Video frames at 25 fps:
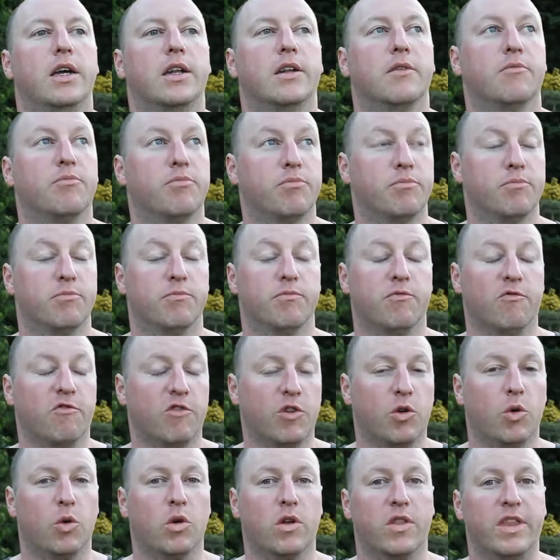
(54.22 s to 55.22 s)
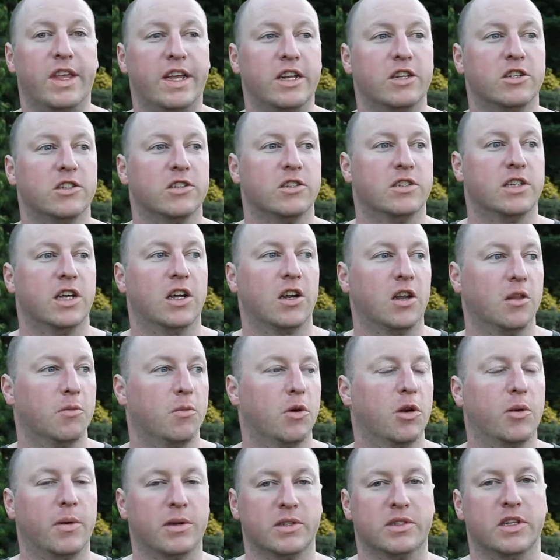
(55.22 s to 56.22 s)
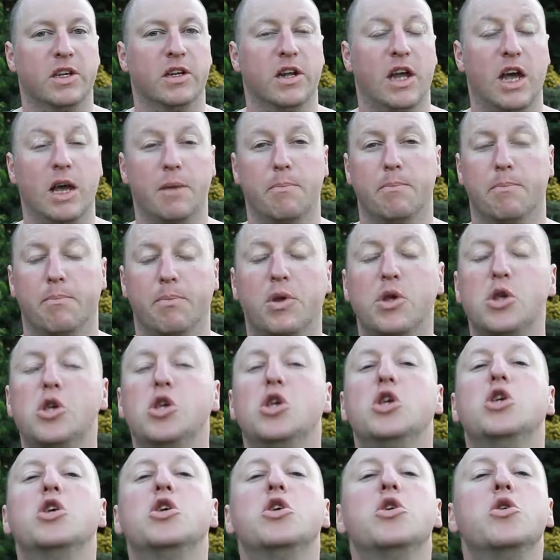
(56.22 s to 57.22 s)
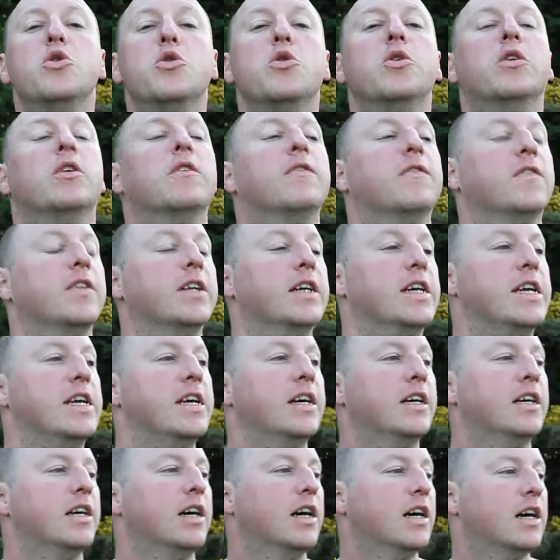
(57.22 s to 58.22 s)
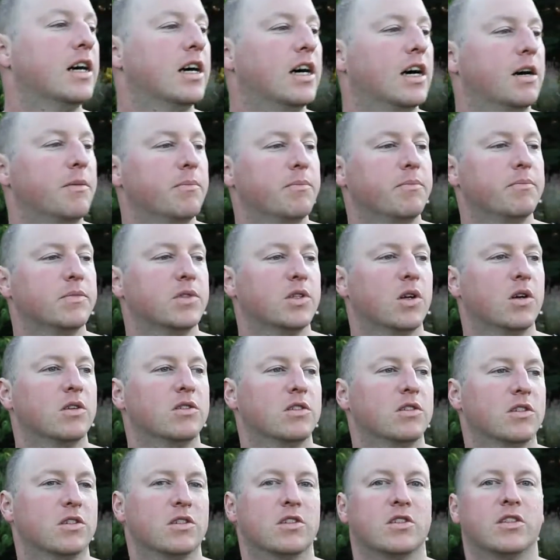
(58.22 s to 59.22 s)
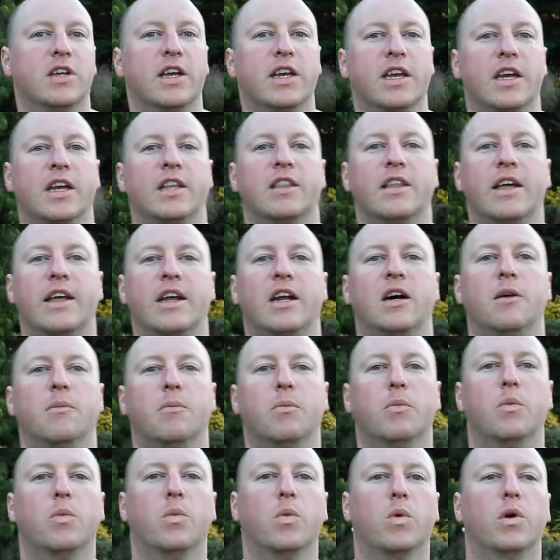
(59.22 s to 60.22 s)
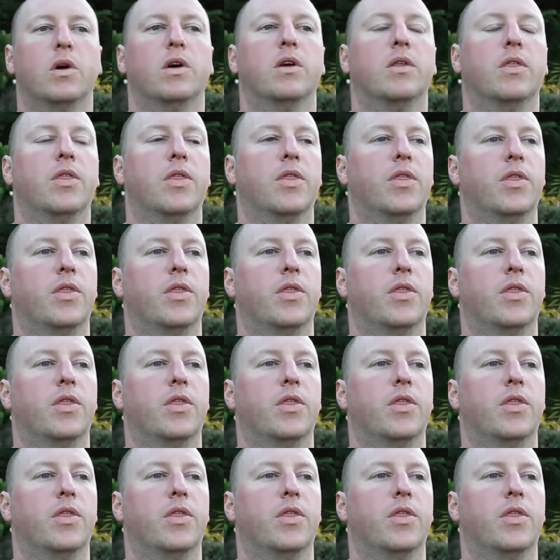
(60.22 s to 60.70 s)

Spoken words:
it recorded the engine sound and the motorbike sound beautifully. So it's just syncing that up with